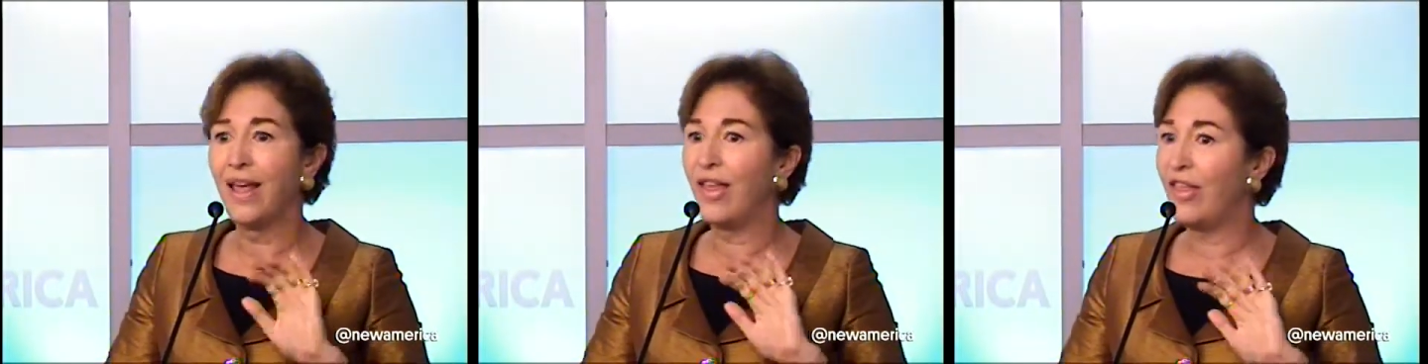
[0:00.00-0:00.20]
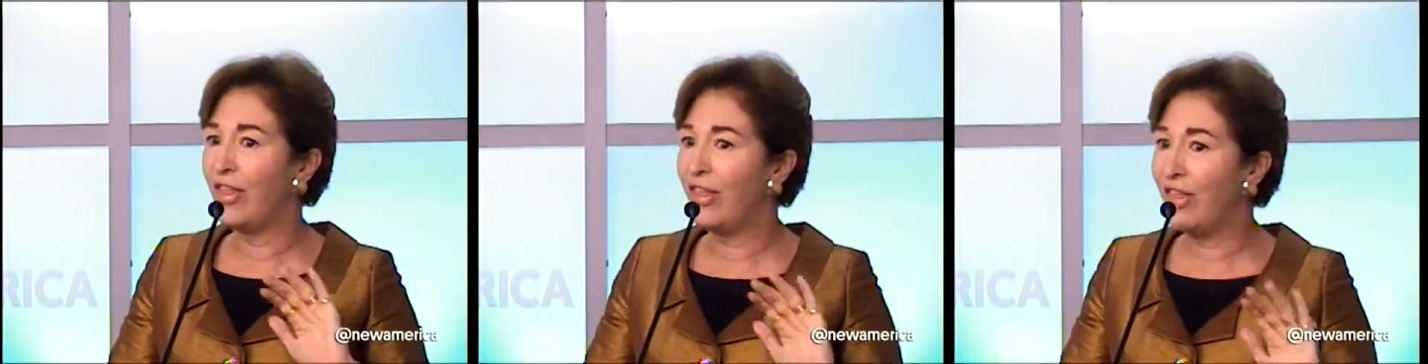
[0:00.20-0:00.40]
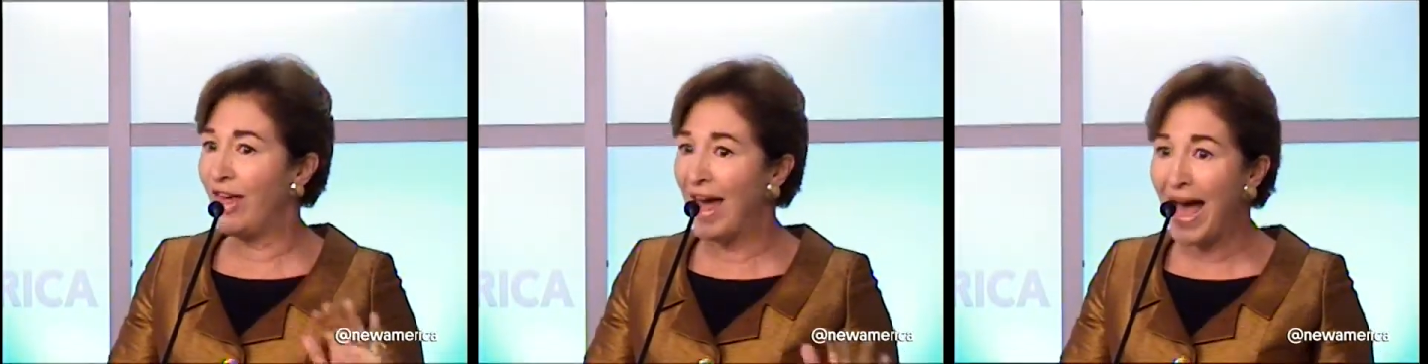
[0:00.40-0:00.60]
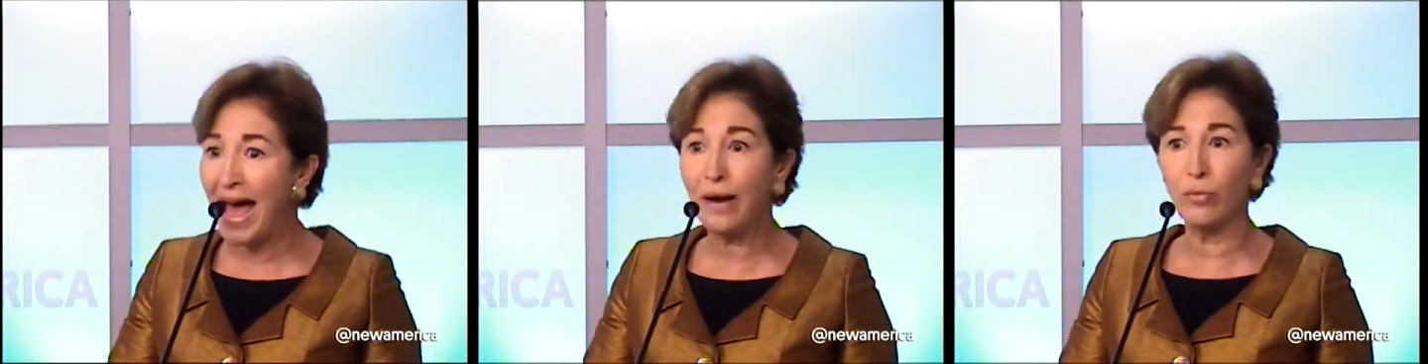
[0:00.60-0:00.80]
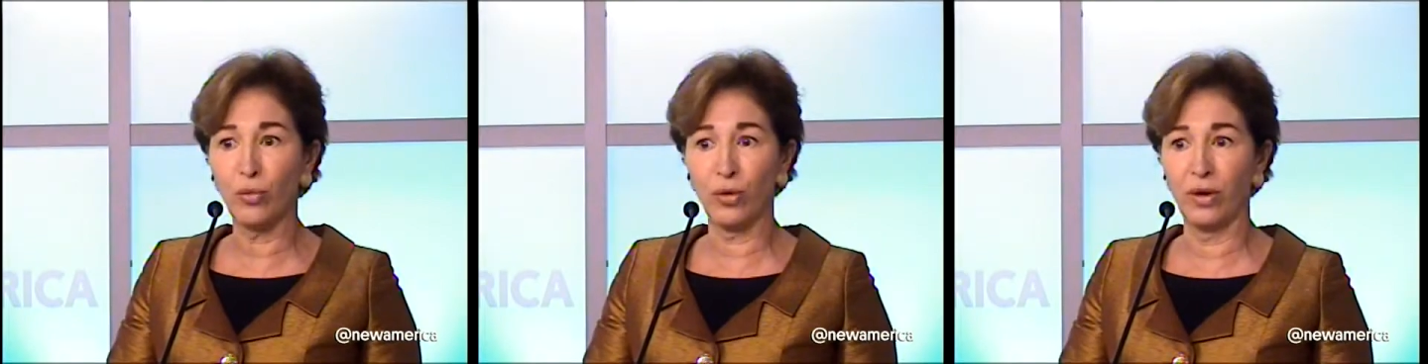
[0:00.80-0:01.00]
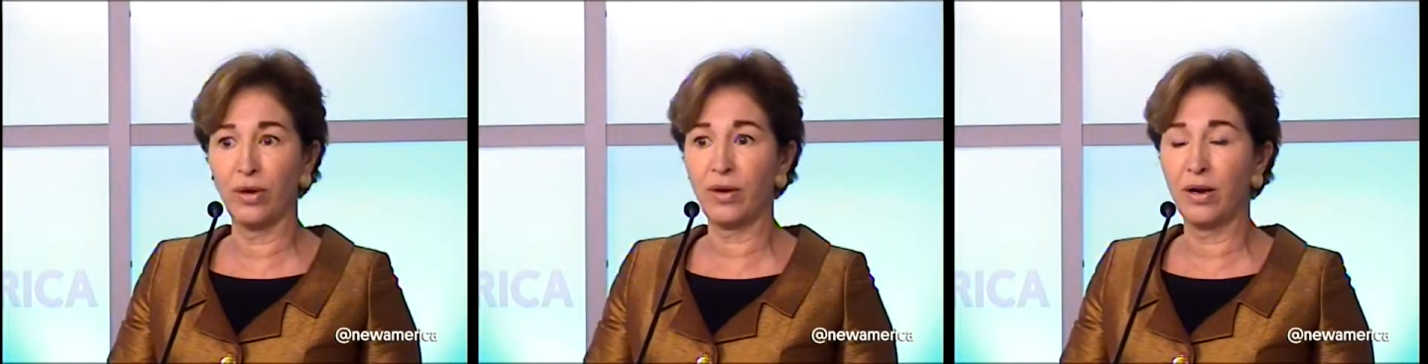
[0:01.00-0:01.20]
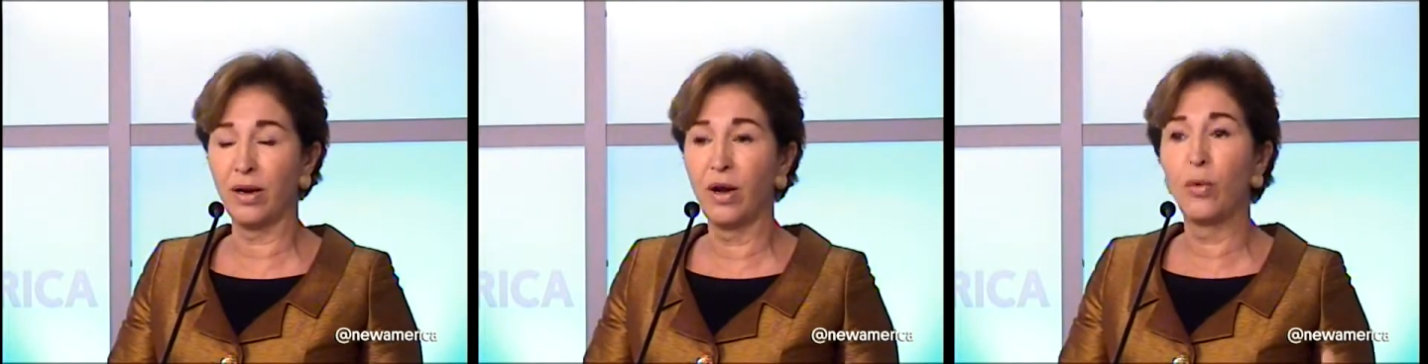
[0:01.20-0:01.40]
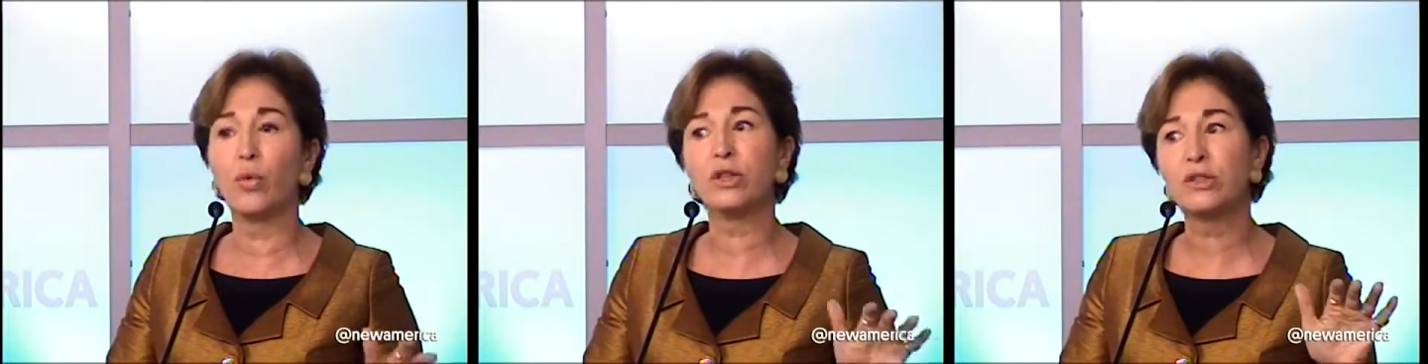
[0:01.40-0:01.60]
that work
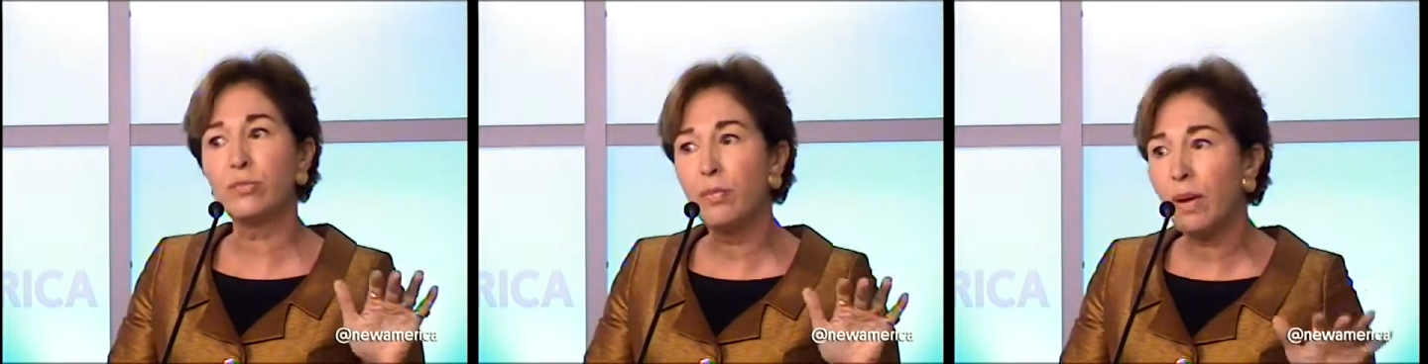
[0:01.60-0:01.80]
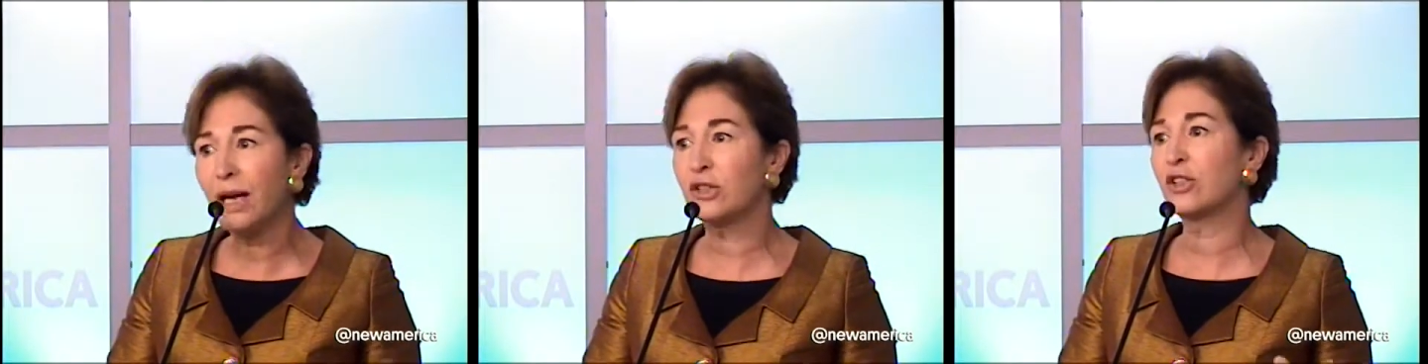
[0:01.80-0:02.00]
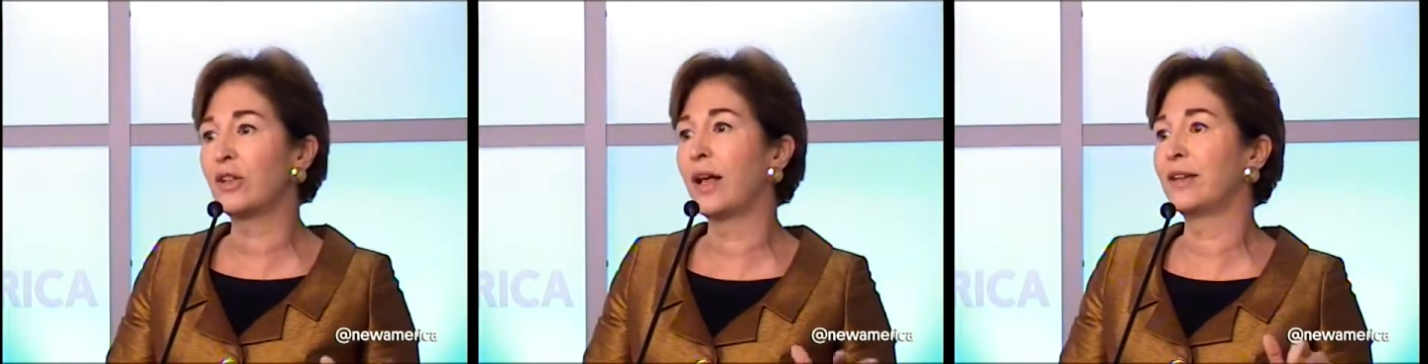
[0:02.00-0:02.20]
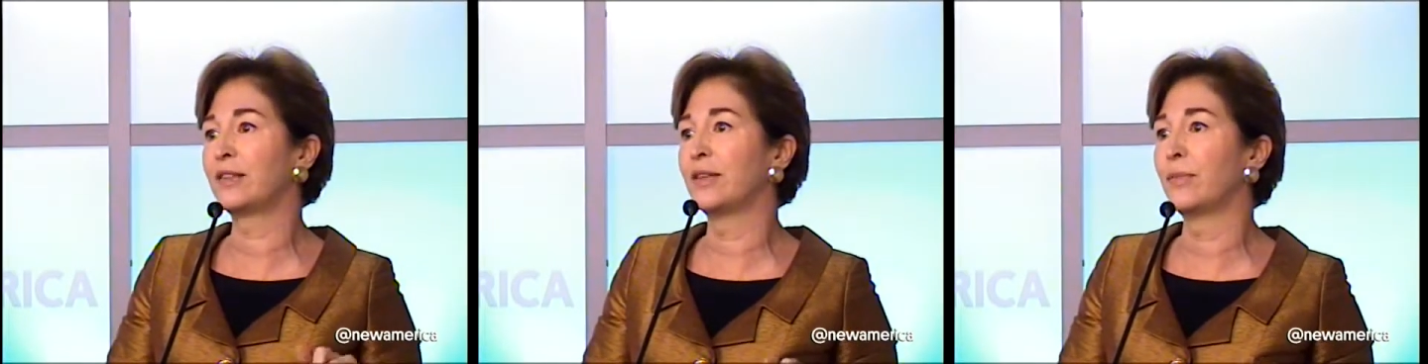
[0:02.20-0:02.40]
was much less